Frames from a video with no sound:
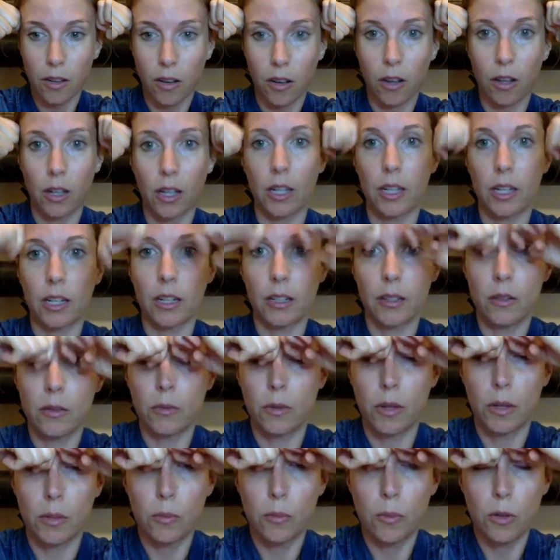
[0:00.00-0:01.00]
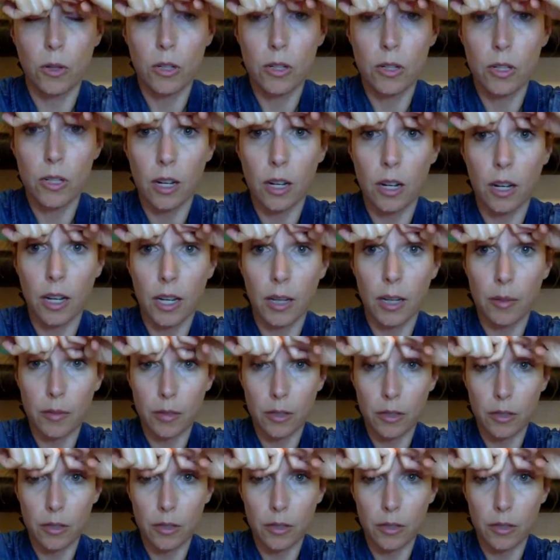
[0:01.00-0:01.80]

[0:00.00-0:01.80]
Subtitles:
on one more time.